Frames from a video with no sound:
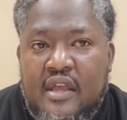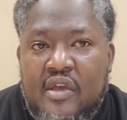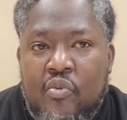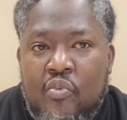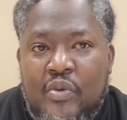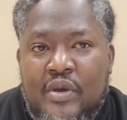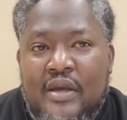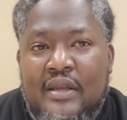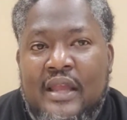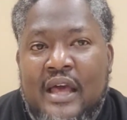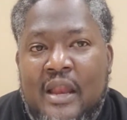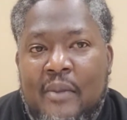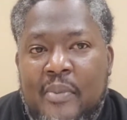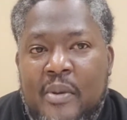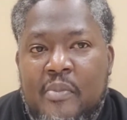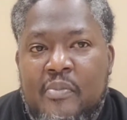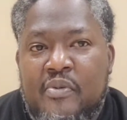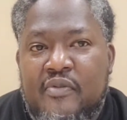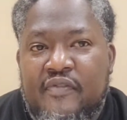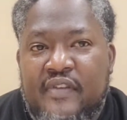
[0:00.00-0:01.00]
We a lot of
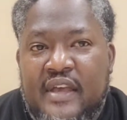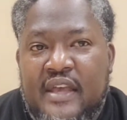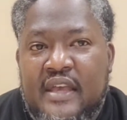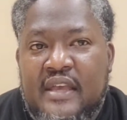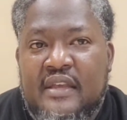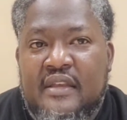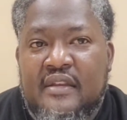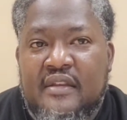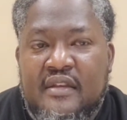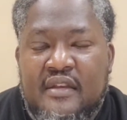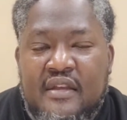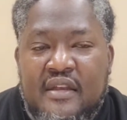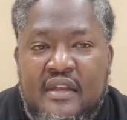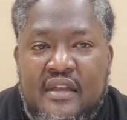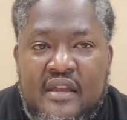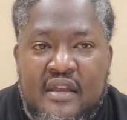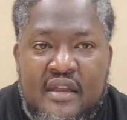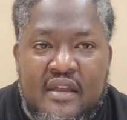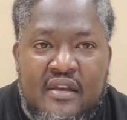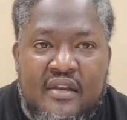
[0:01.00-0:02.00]
people profane
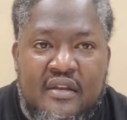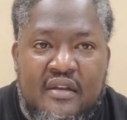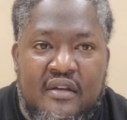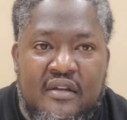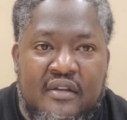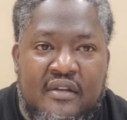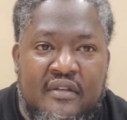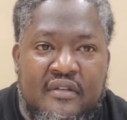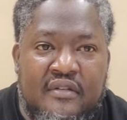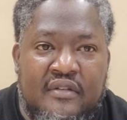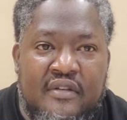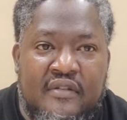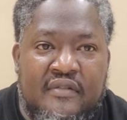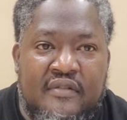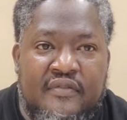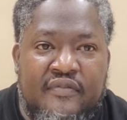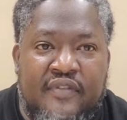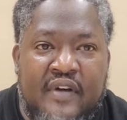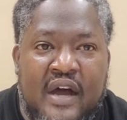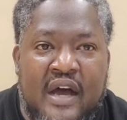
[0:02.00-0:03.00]
the
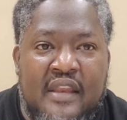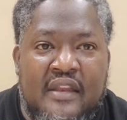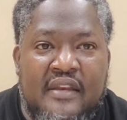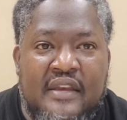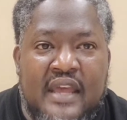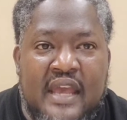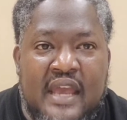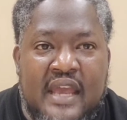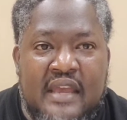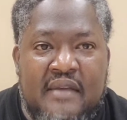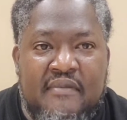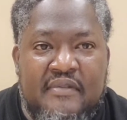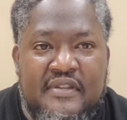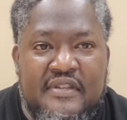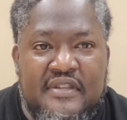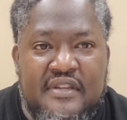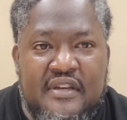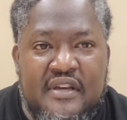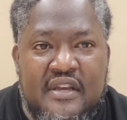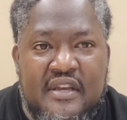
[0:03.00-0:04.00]
Father name and the
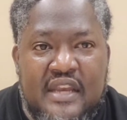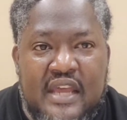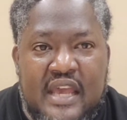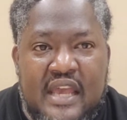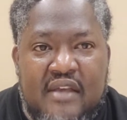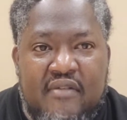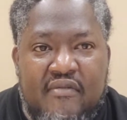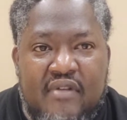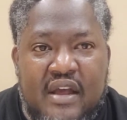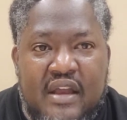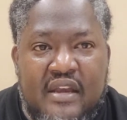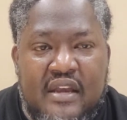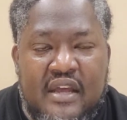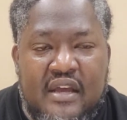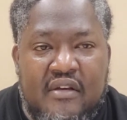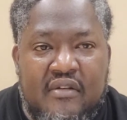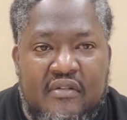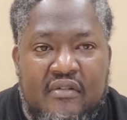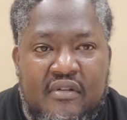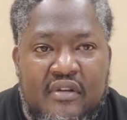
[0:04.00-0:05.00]
Son name right
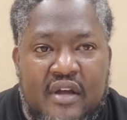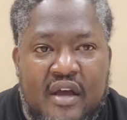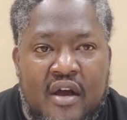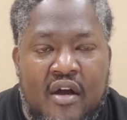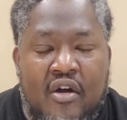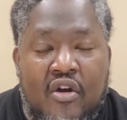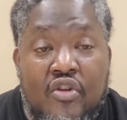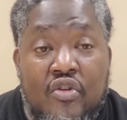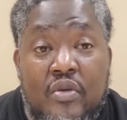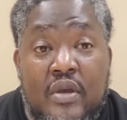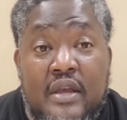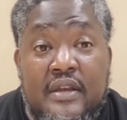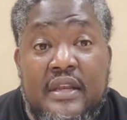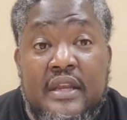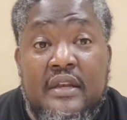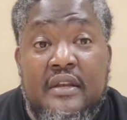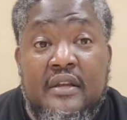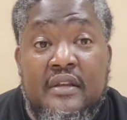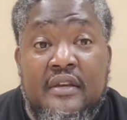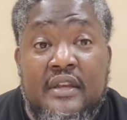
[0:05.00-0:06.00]
now. All you hear these
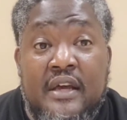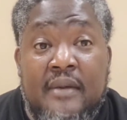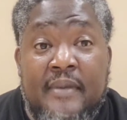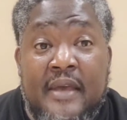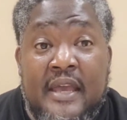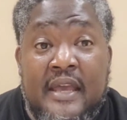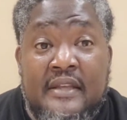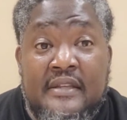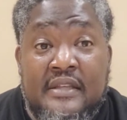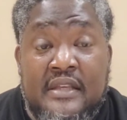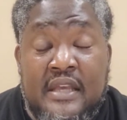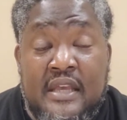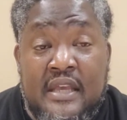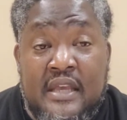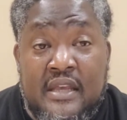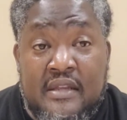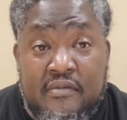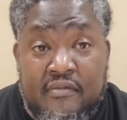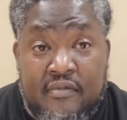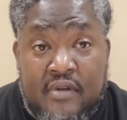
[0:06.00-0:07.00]
little dumbass
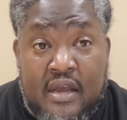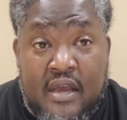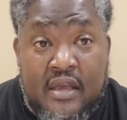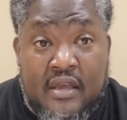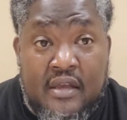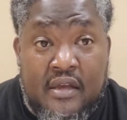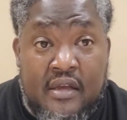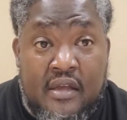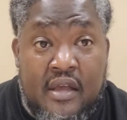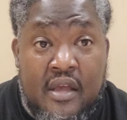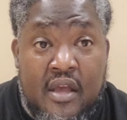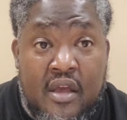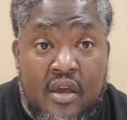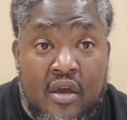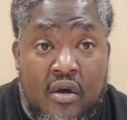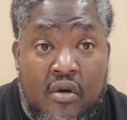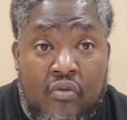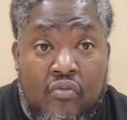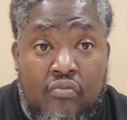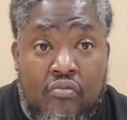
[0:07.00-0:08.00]
kids around here.
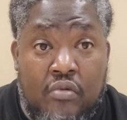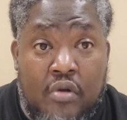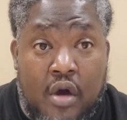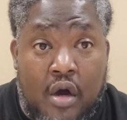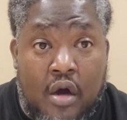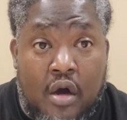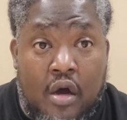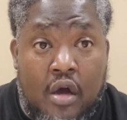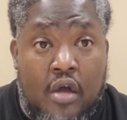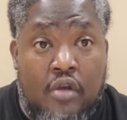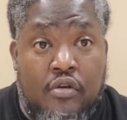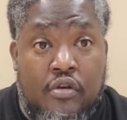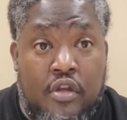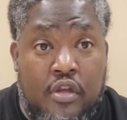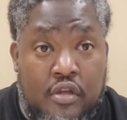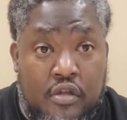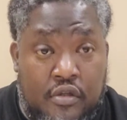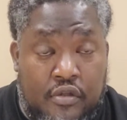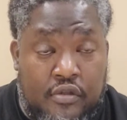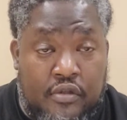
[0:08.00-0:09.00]
On God
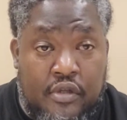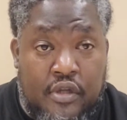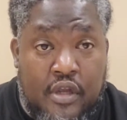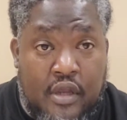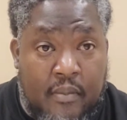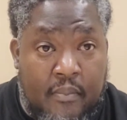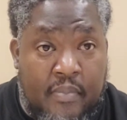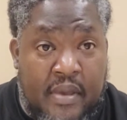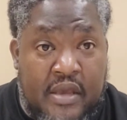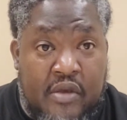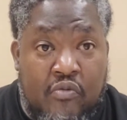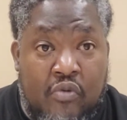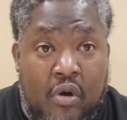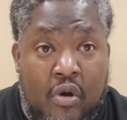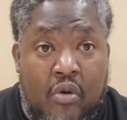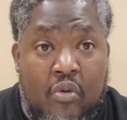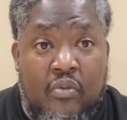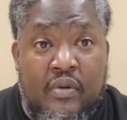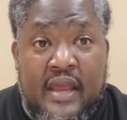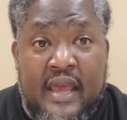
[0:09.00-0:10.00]
this. Big
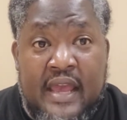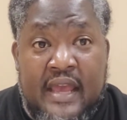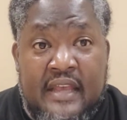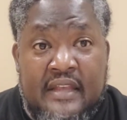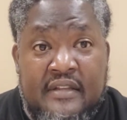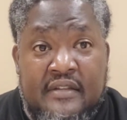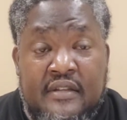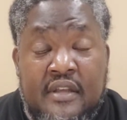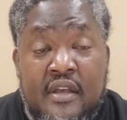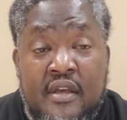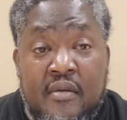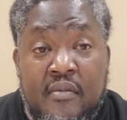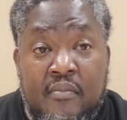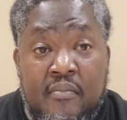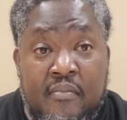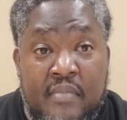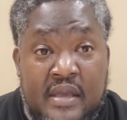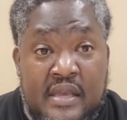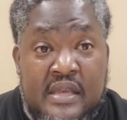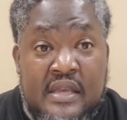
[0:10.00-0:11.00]
grown ass
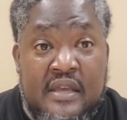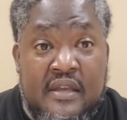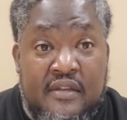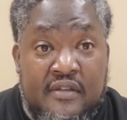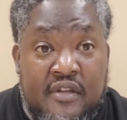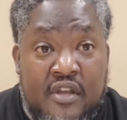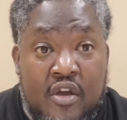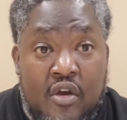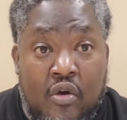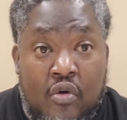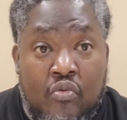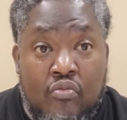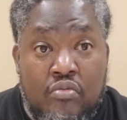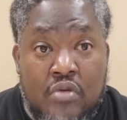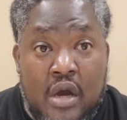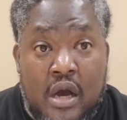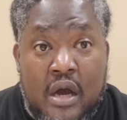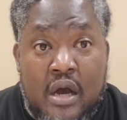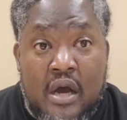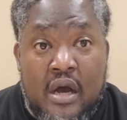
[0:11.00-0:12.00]
men's. On
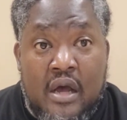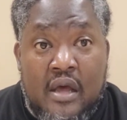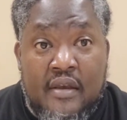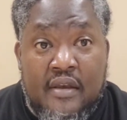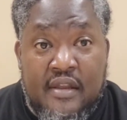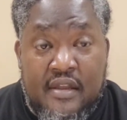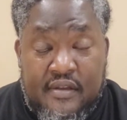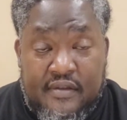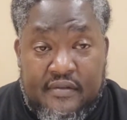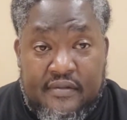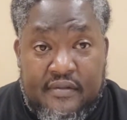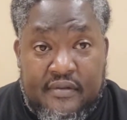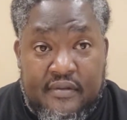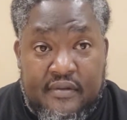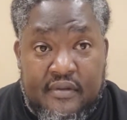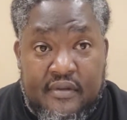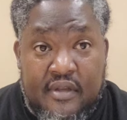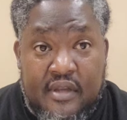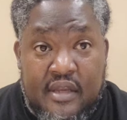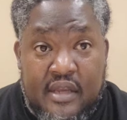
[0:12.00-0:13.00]
God this.
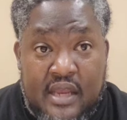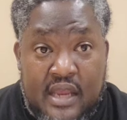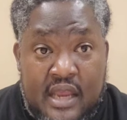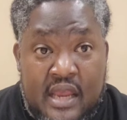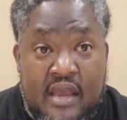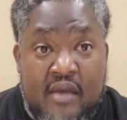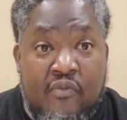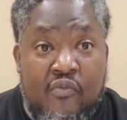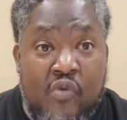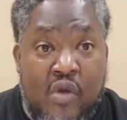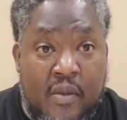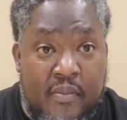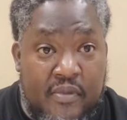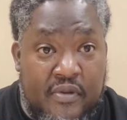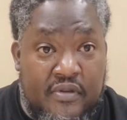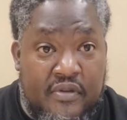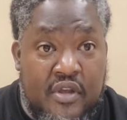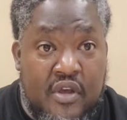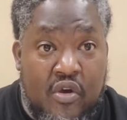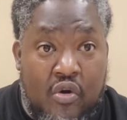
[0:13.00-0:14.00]
And
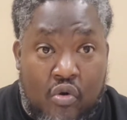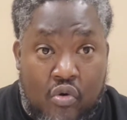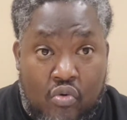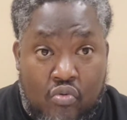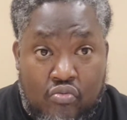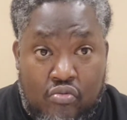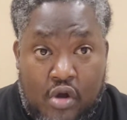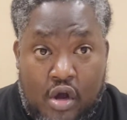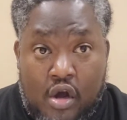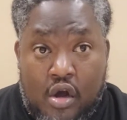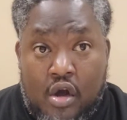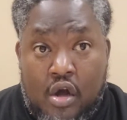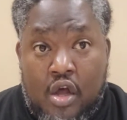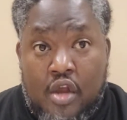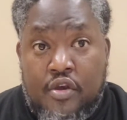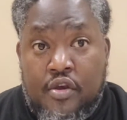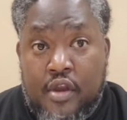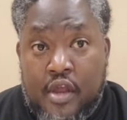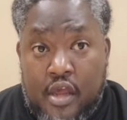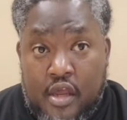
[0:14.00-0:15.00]
women's. On
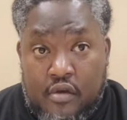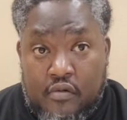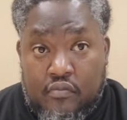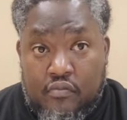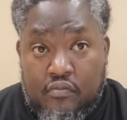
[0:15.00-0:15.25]
God that.